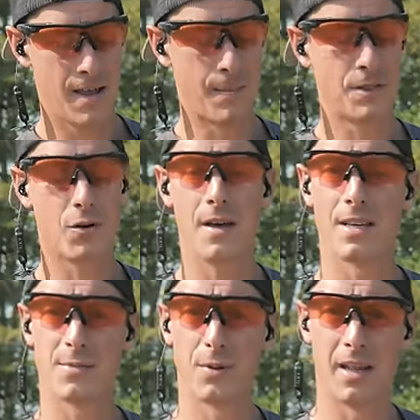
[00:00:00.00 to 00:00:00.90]
and I'm gonna try
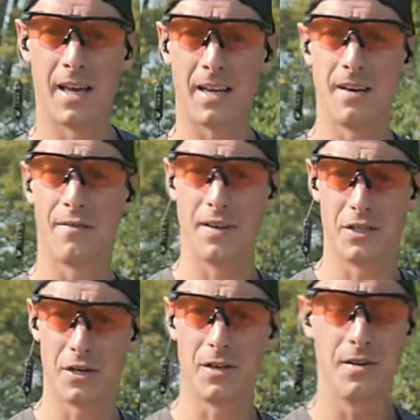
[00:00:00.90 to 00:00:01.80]
this blink
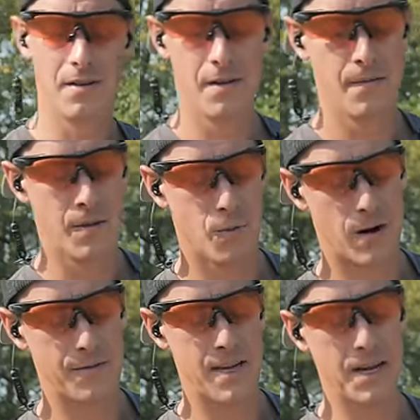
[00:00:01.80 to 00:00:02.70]
feature
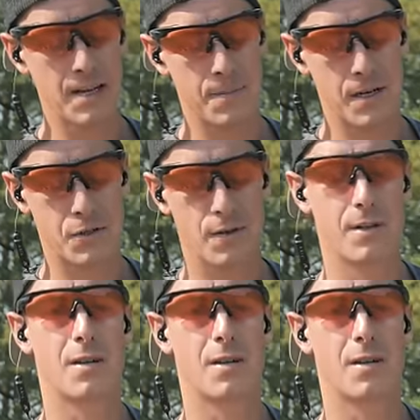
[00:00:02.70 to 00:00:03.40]
where I've taken a picture of the